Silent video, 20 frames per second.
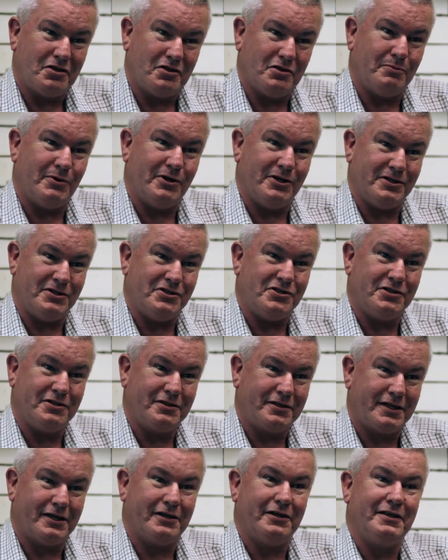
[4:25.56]
the bridge
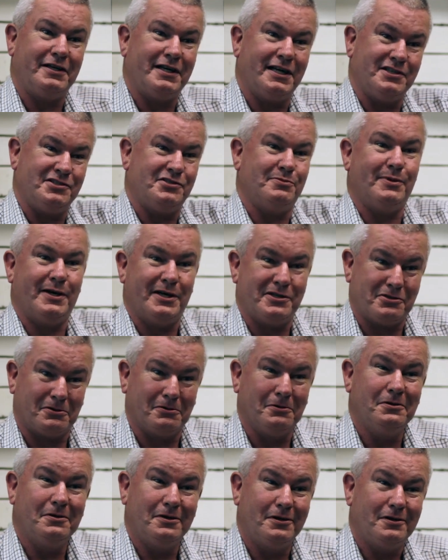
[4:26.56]
carrying cans of
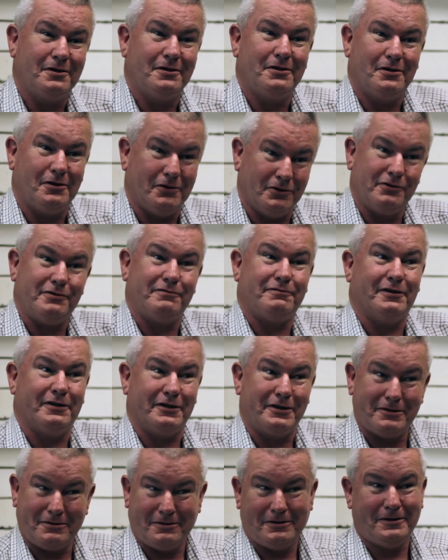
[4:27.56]
petrol under
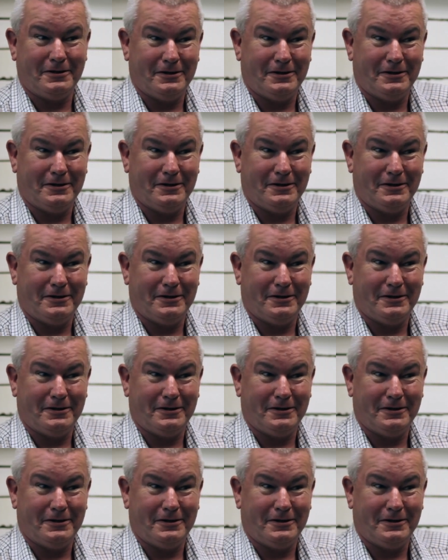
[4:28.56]
fire,